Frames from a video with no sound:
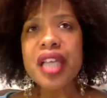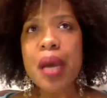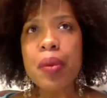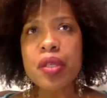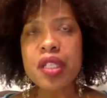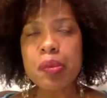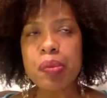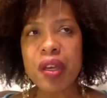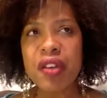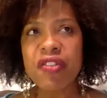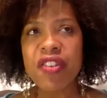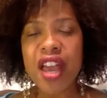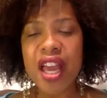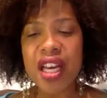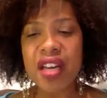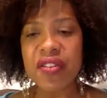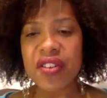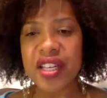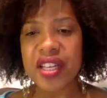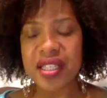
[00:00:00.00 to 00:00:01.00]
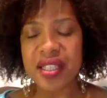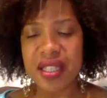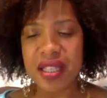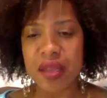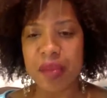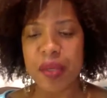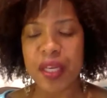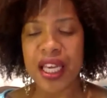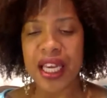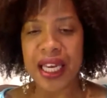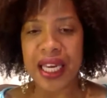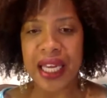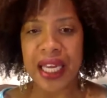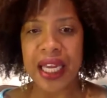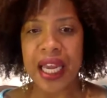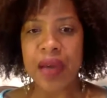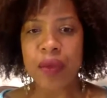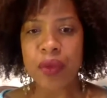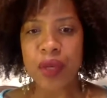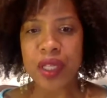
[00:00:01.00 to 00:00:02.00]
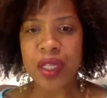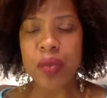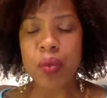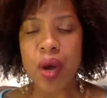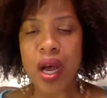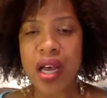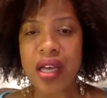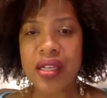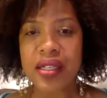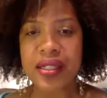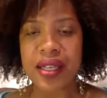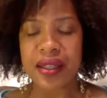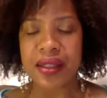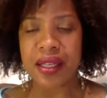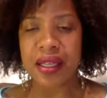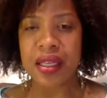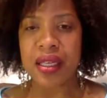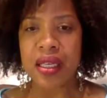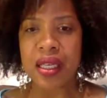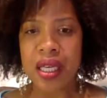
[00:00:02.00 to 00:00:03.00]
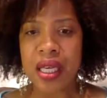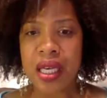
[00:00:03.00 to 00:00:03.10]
I was a big fan of his in the beginning. I really was. I think